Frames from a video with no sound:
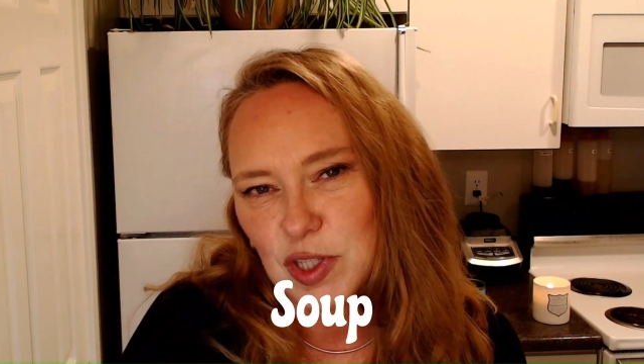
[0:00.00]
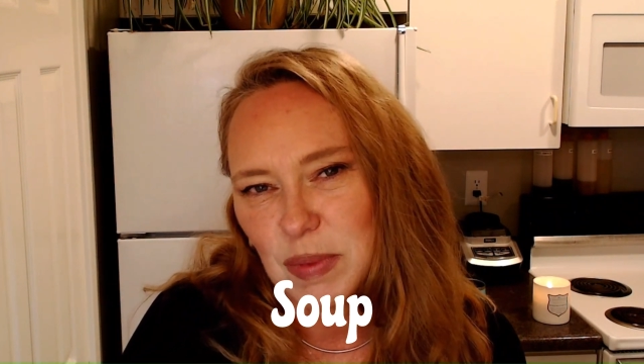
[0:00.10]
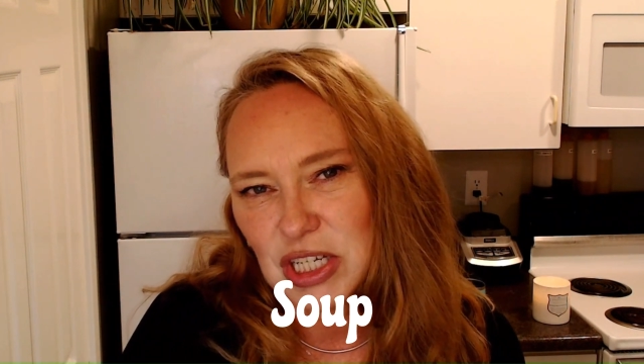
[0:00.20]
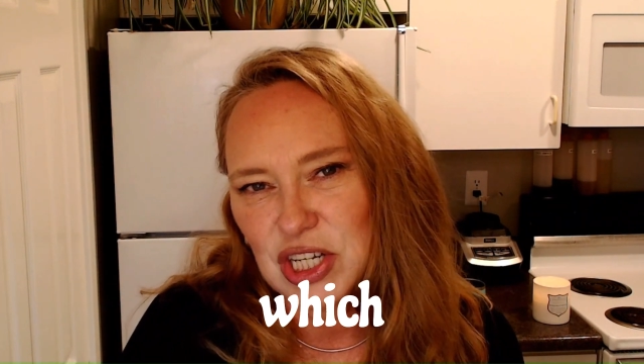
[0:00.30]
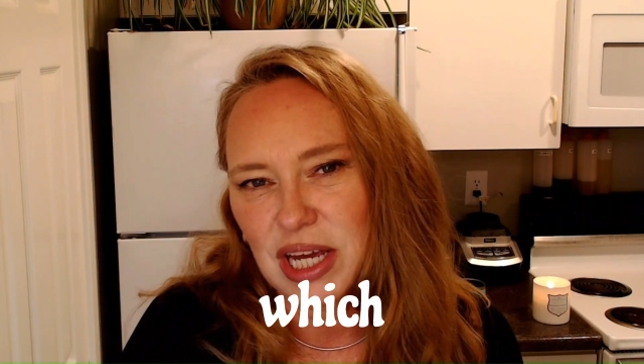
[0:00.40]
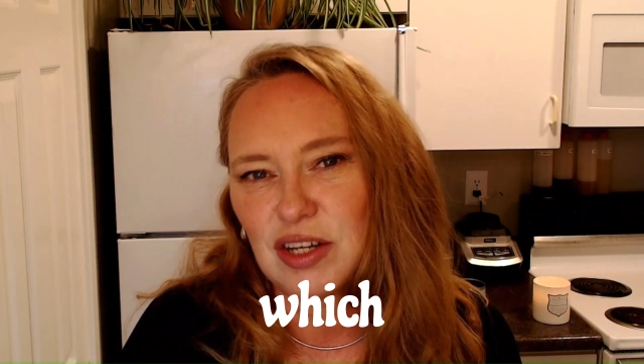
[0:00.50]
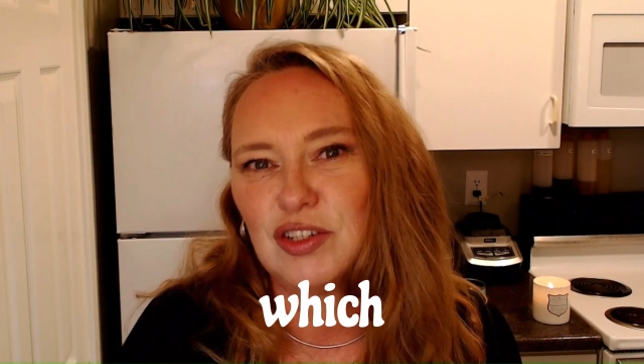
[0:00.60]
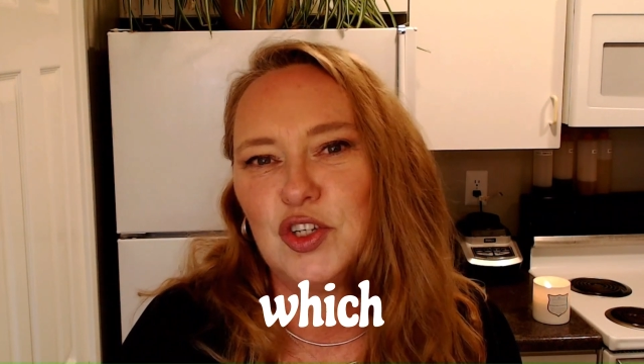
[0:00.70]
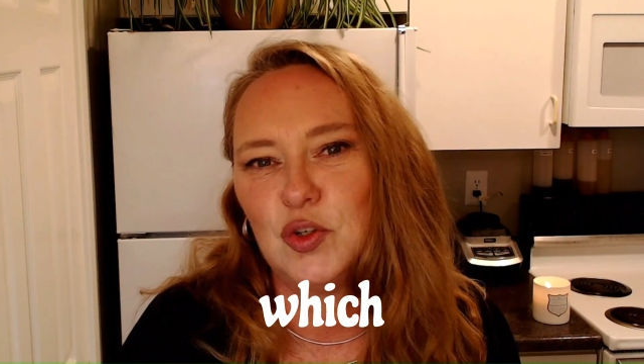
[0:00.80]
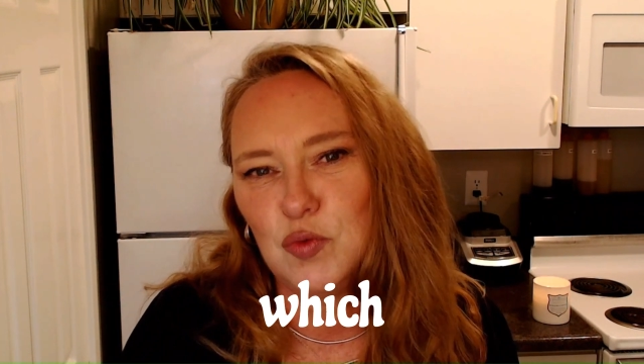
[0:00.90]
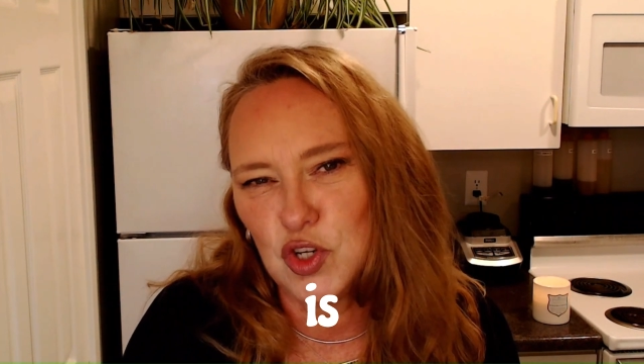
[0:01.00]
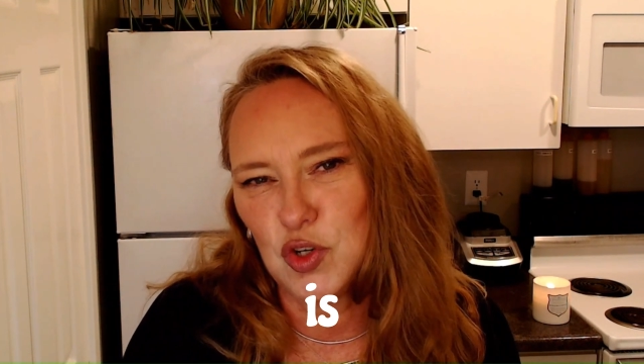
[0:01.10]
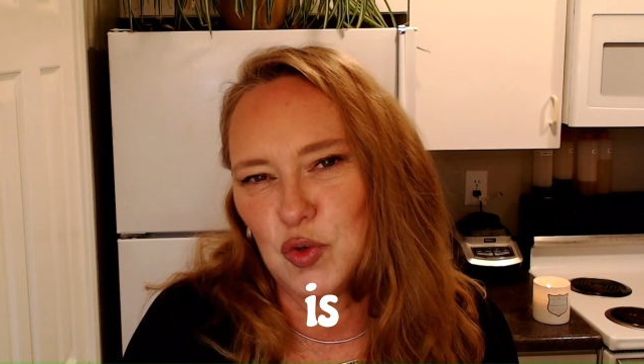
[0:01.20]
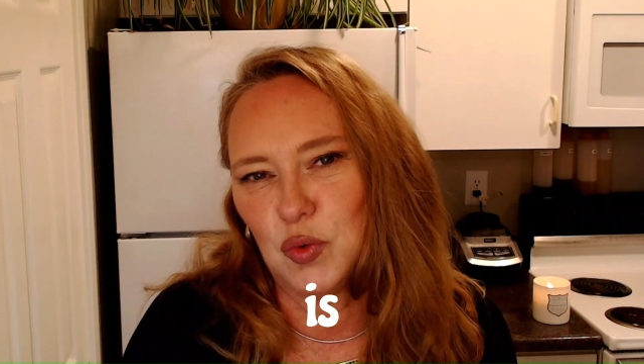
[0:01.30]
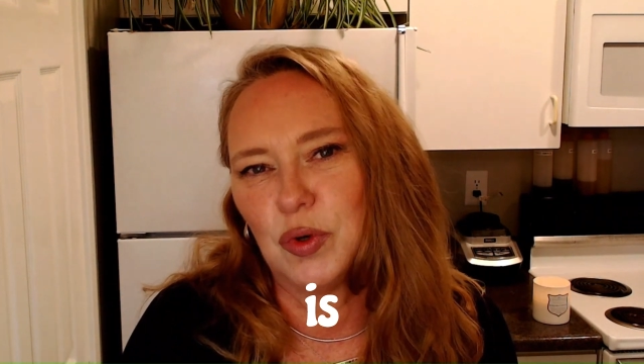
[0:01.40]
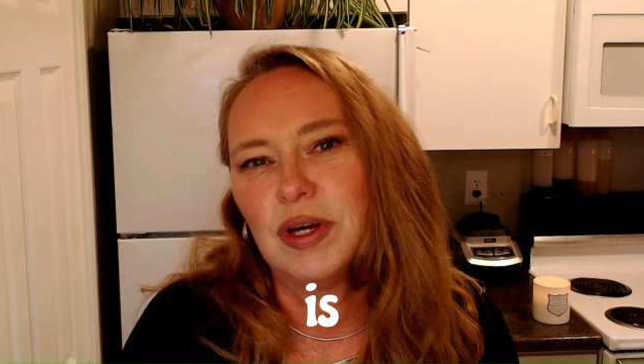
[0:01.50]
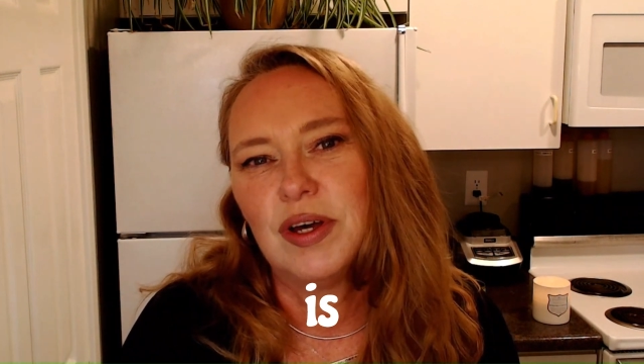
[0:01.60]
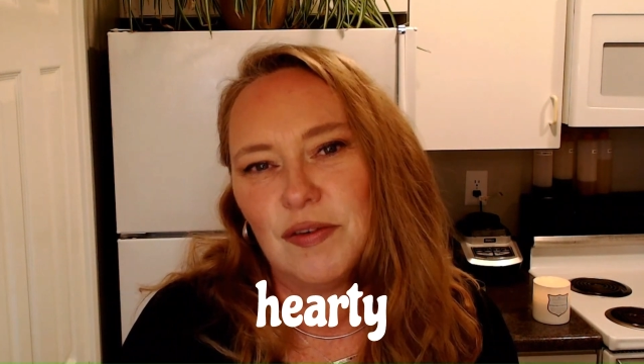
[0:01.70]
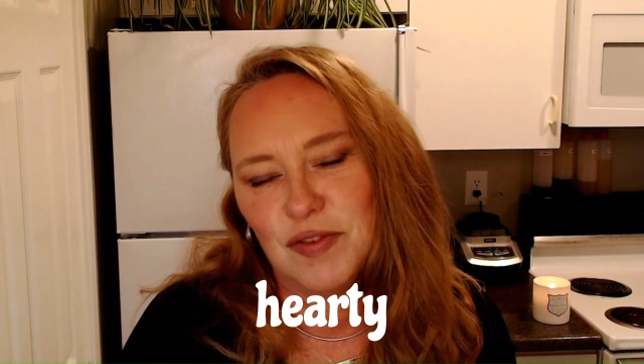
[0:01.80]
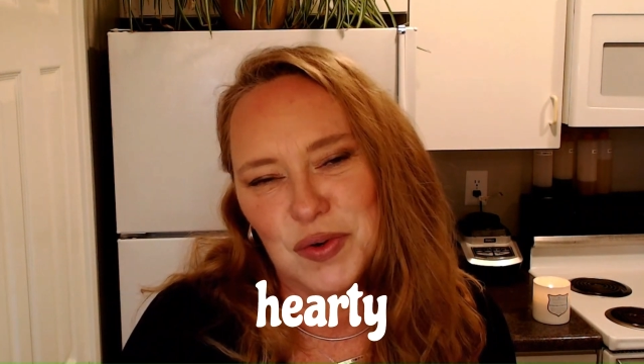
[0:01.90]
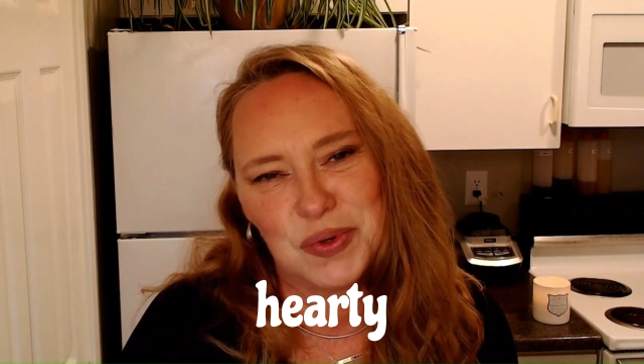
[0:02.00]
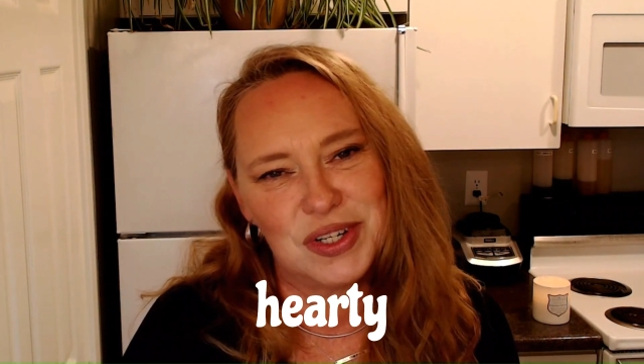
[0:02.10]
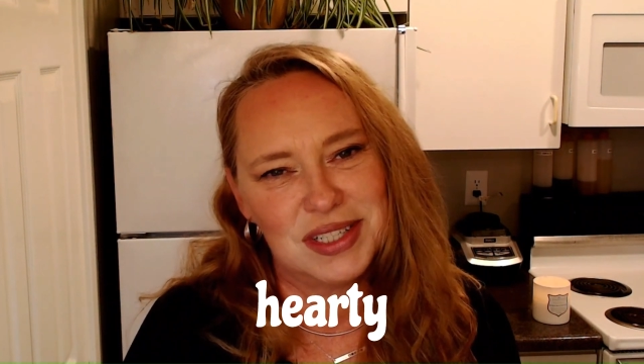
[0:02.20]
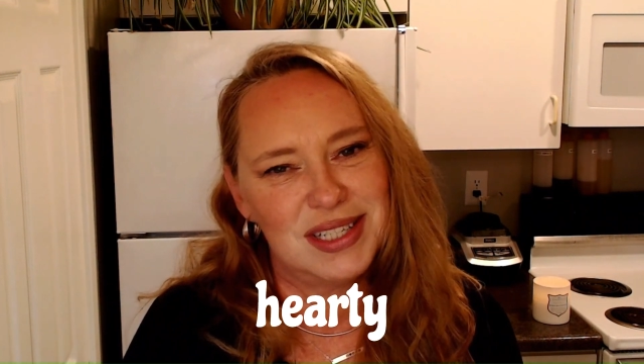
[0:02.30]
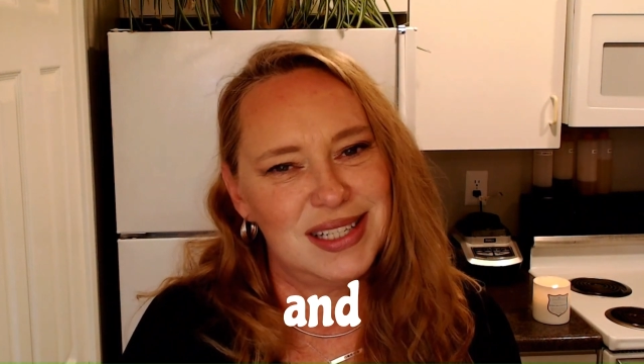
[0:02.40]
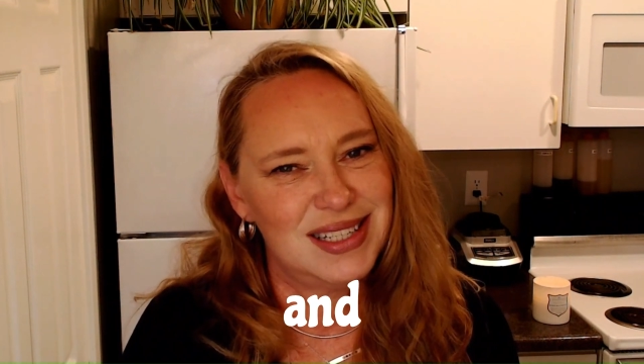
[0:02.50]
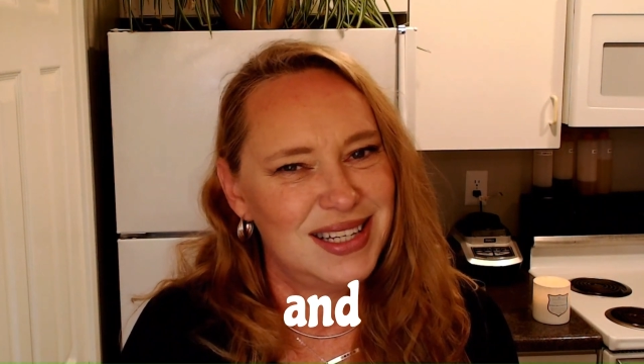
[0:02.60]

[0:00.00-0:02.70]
my channel to new viewers.